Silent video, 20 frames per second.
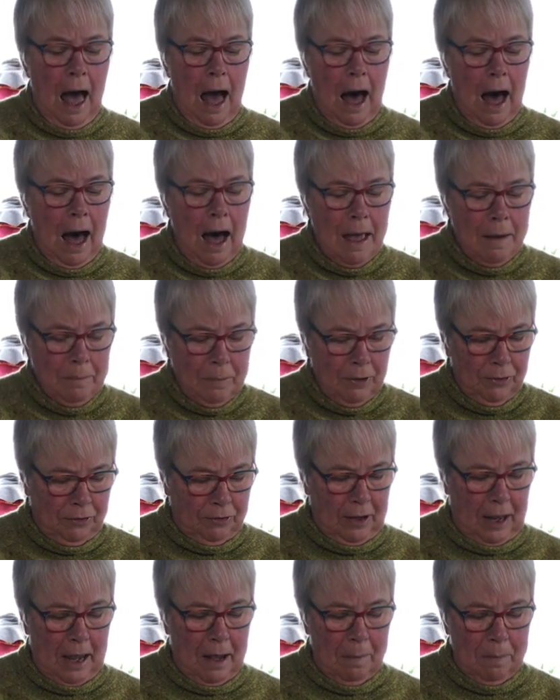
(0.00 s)
I must
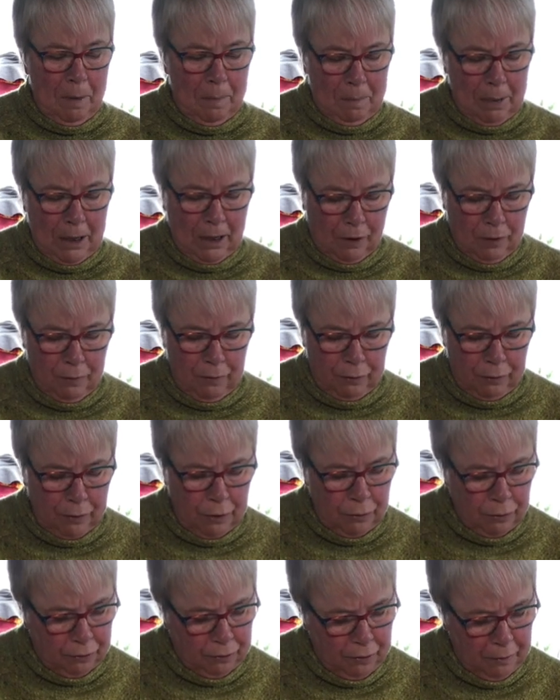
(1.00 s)
say I'm a bit
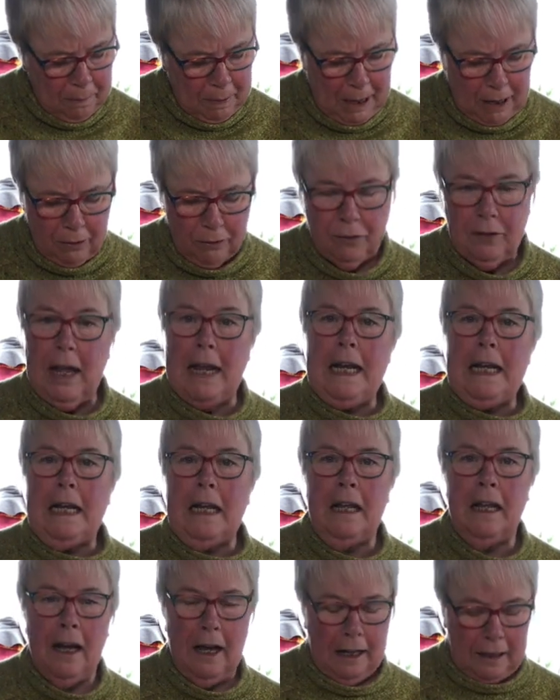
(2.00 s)
confused about Tate and
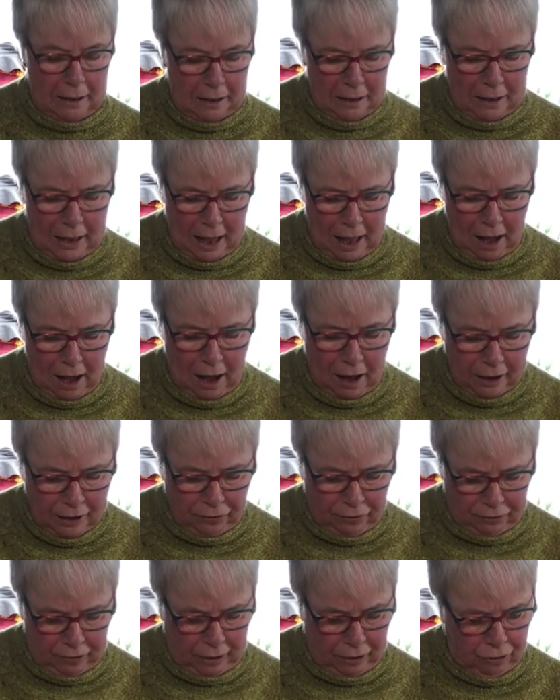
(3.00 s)
Lyle and their
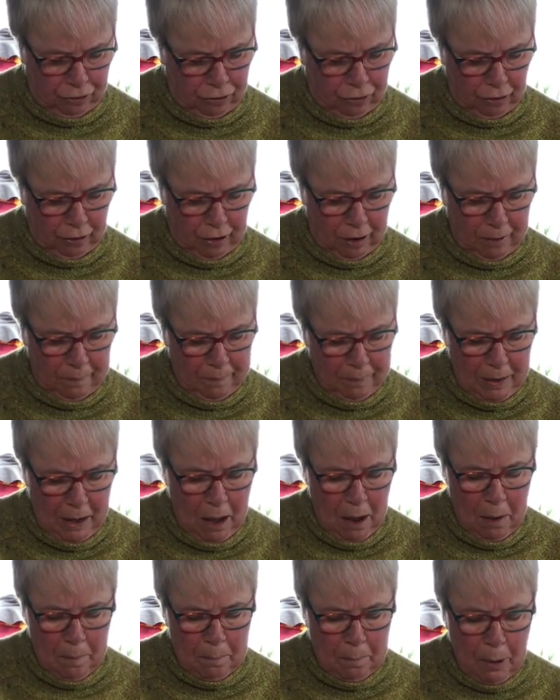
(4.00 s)
icing sugar.
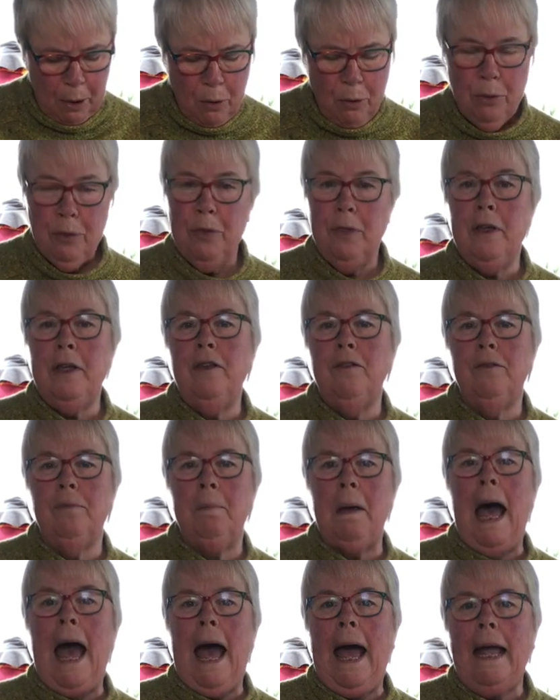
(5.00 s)
Both these
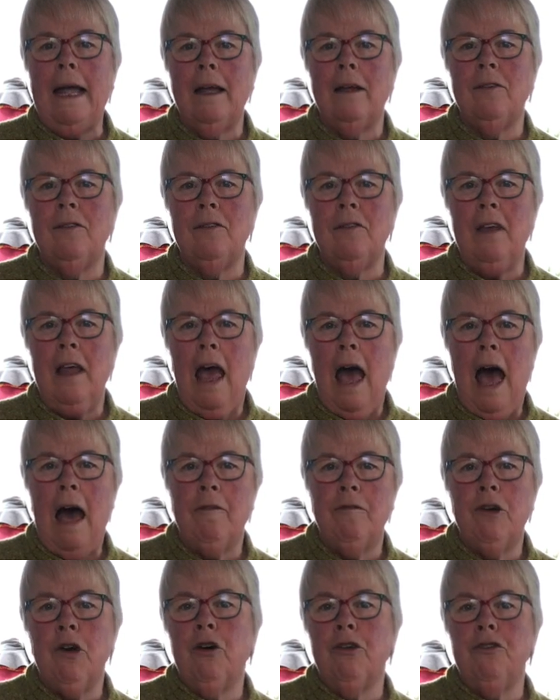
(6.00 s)
packs
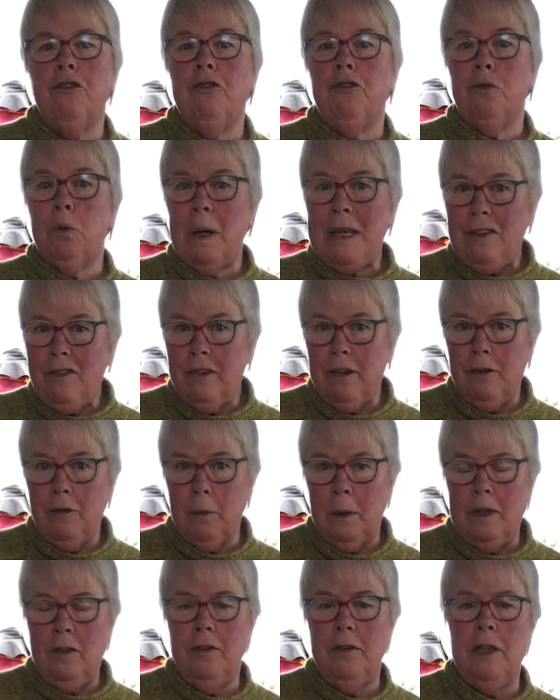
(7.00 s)
have got a
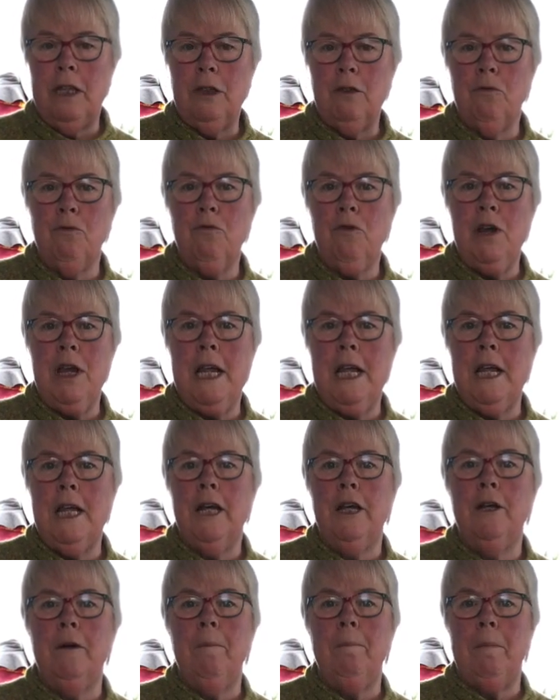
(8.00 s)
2023
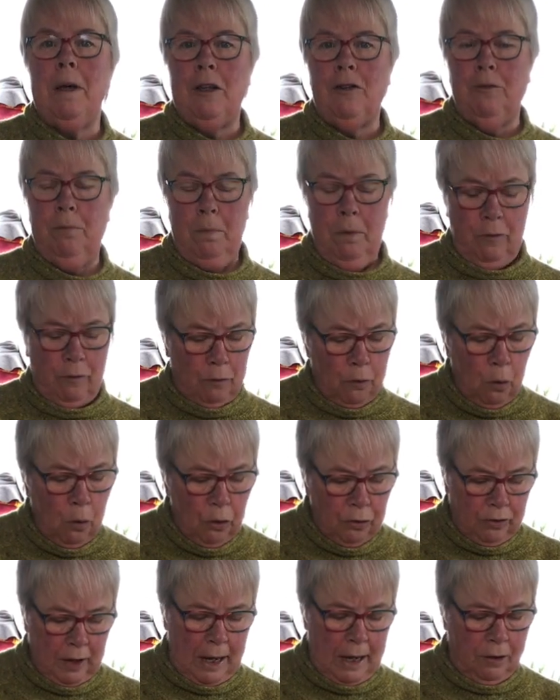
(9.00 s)
best
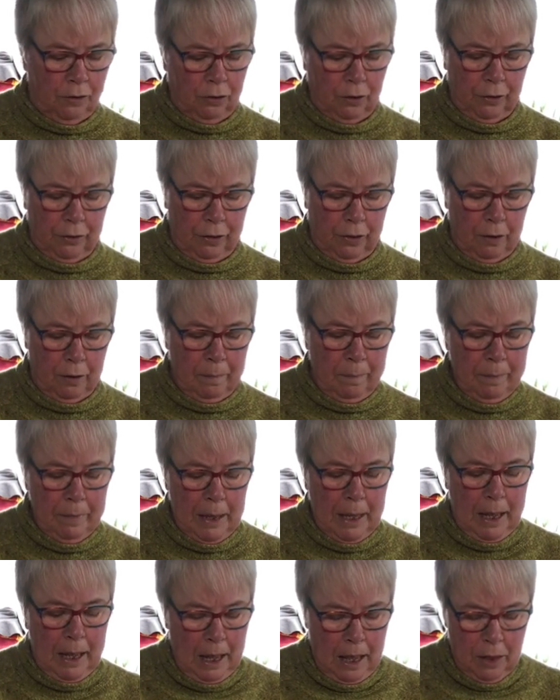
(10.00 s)
before date on them.
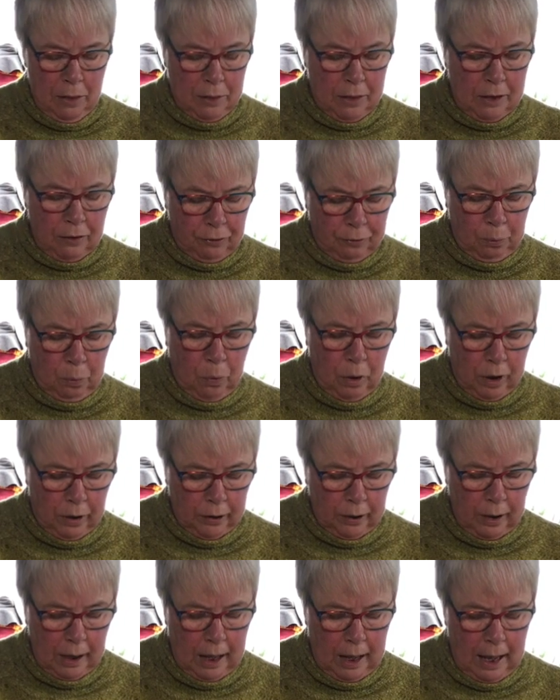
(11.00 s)
This
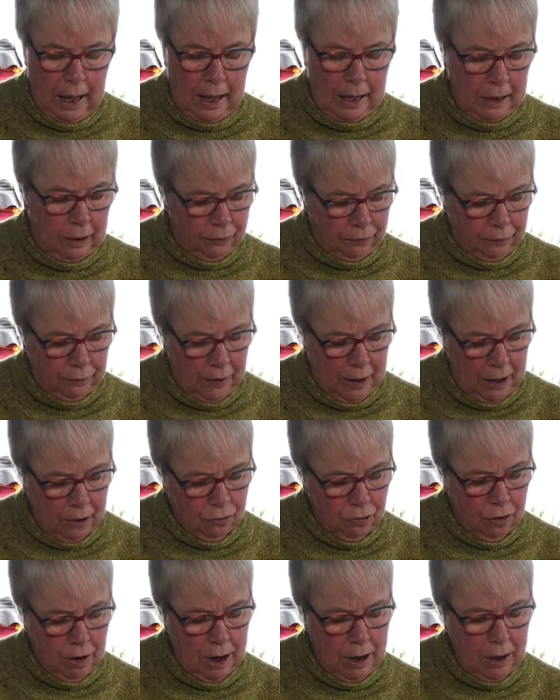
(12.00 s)
one is fair
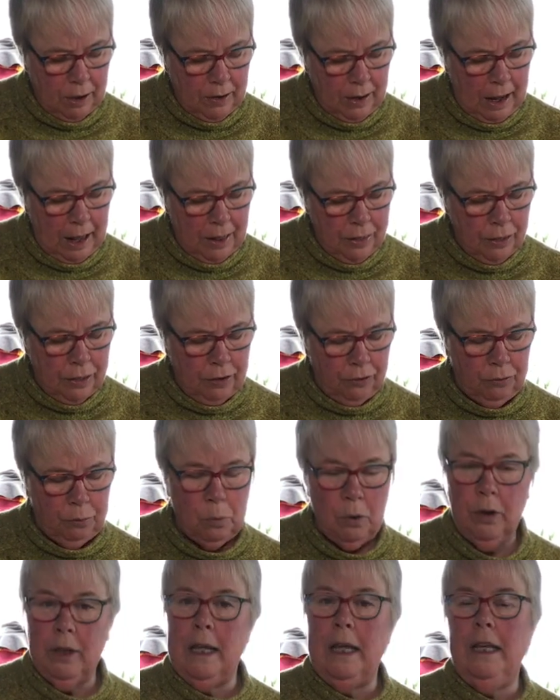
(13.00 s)
trade and this
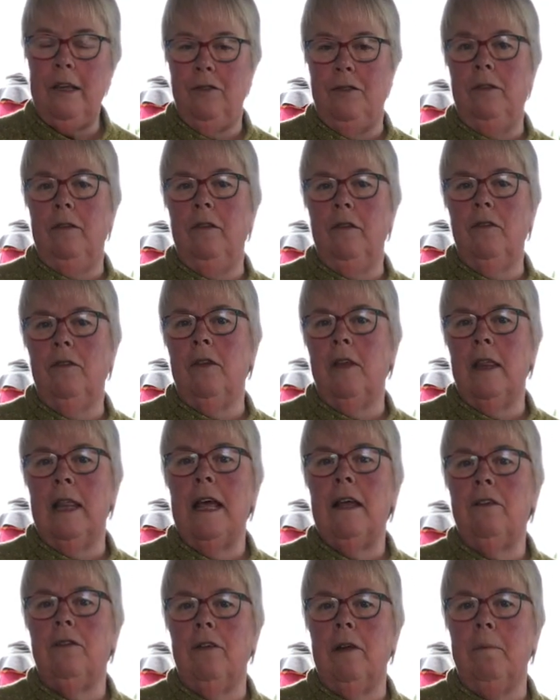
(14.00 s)
one isn't, so
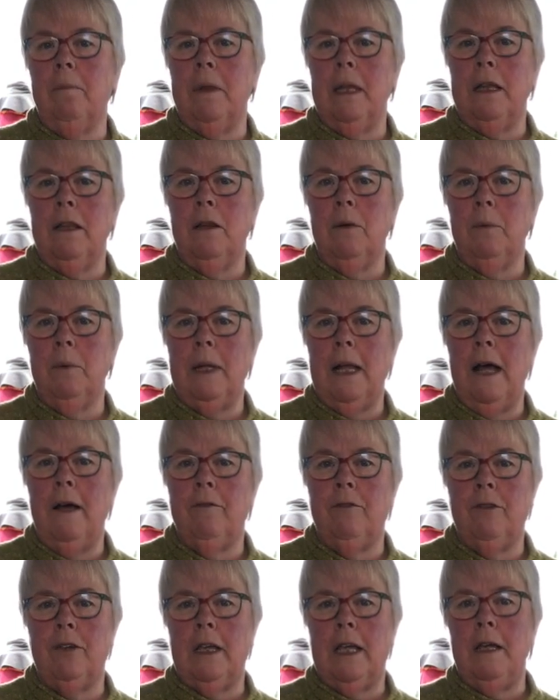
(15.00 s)
that's something that we'll
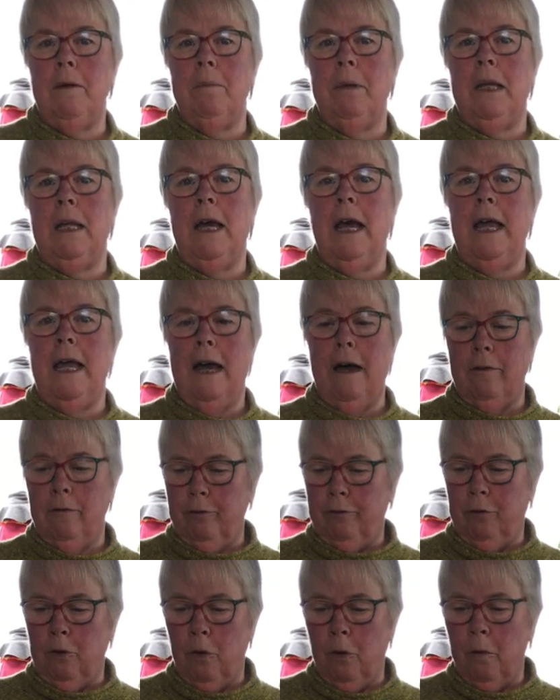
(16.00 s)
have to keep an eye out
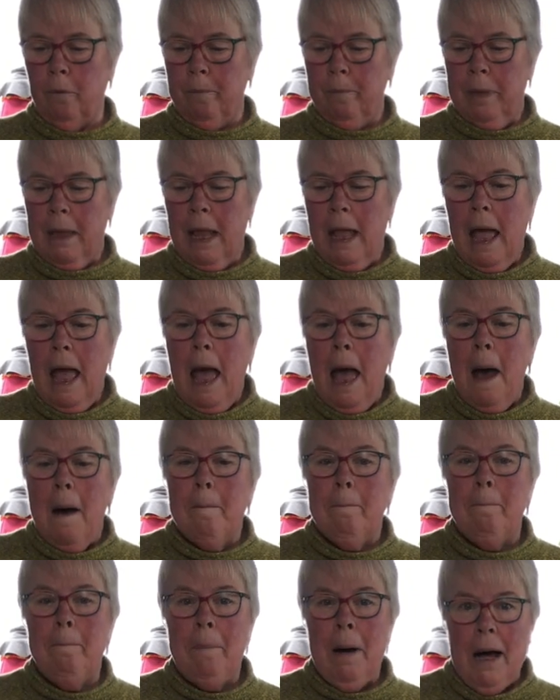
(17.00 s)
for.
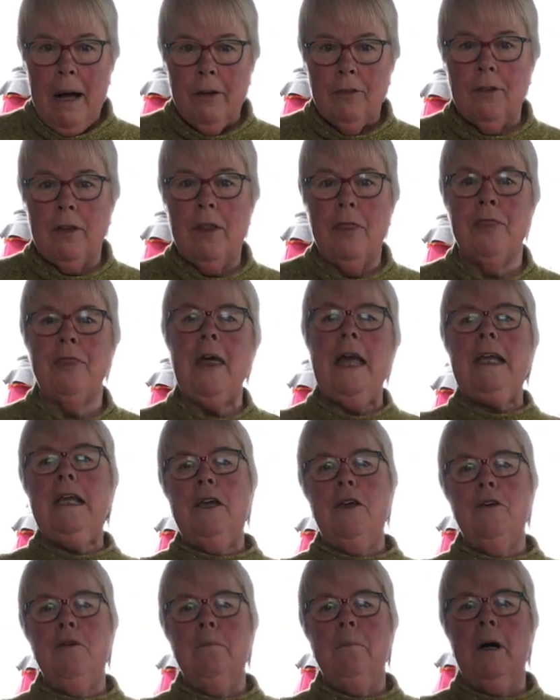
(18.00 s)
But
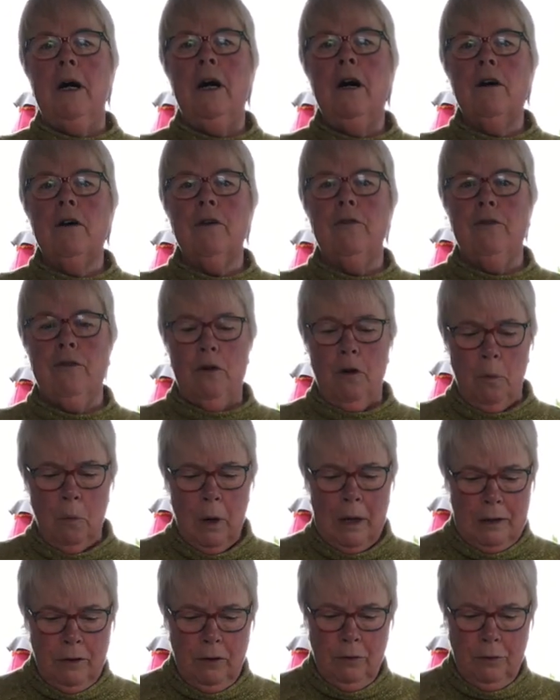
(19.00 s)
thank you, Mark, for a
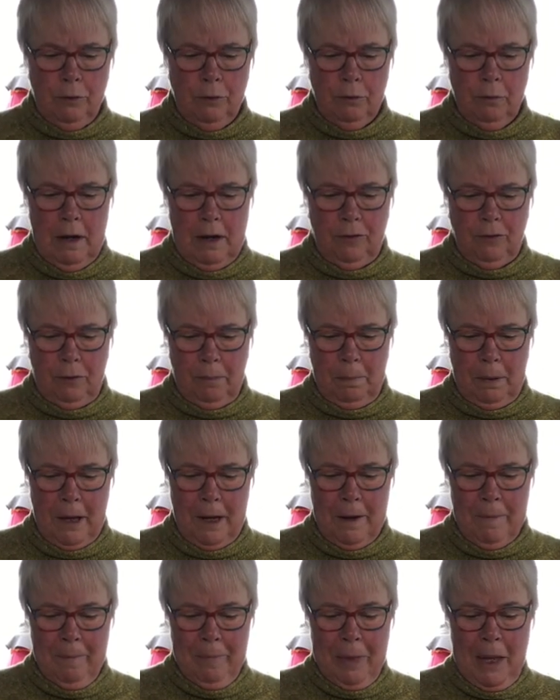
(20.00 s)
wonderful
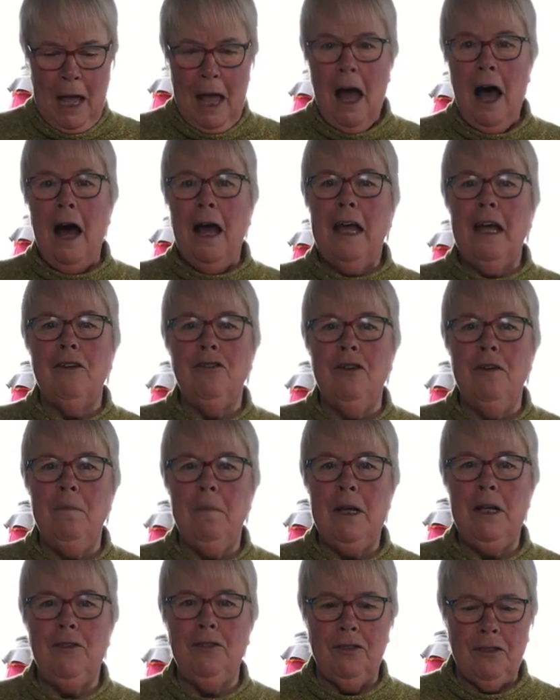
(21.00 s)
recipe. I actually
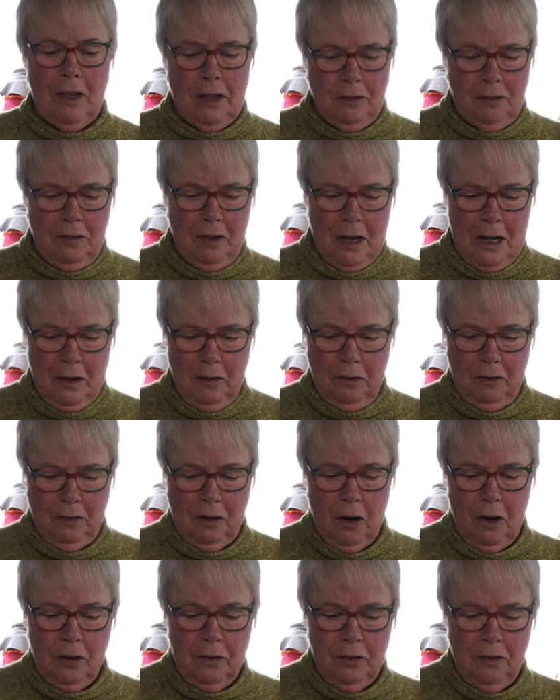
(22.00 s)
made 16
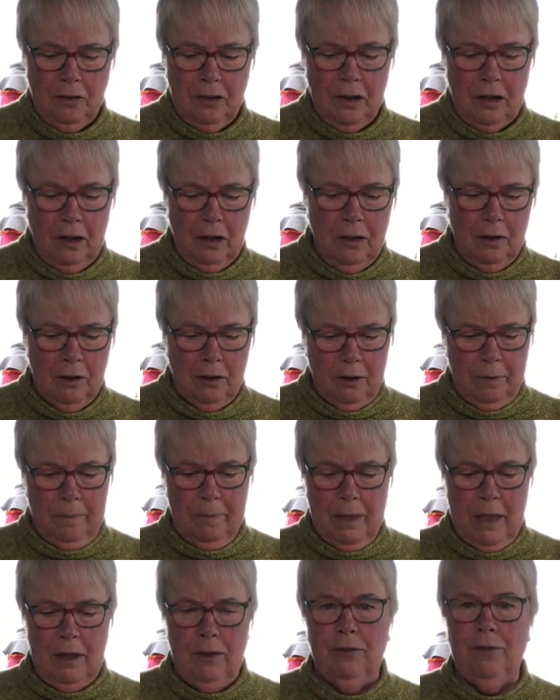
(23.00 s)
scones, and look,
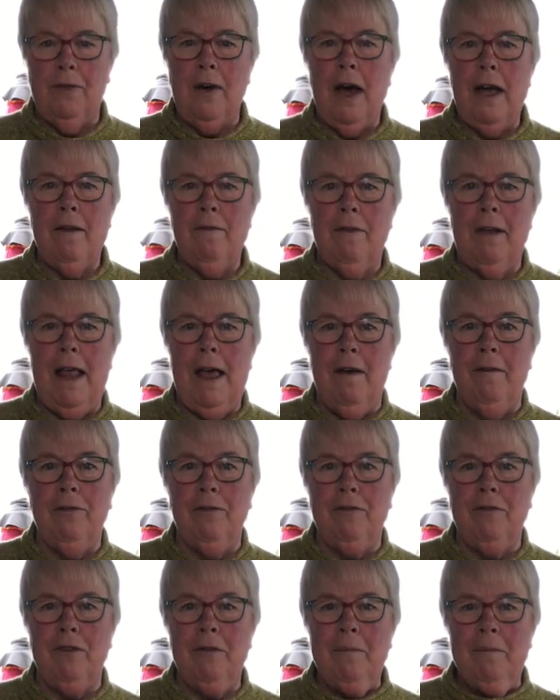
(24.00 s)
there's 5
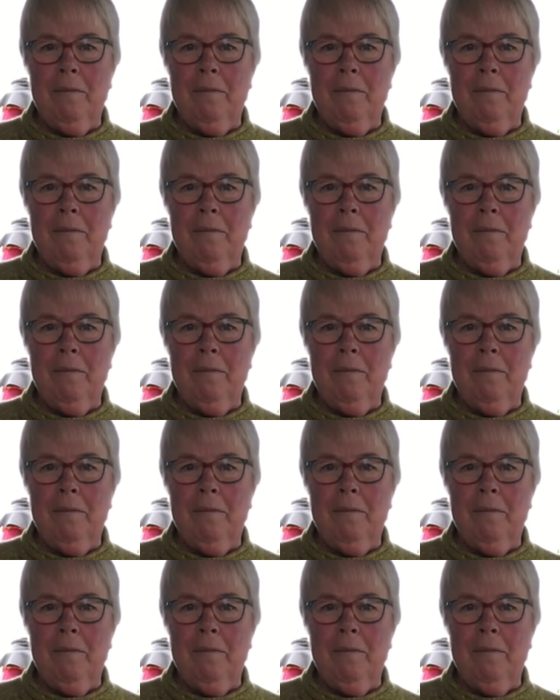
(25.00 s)
left,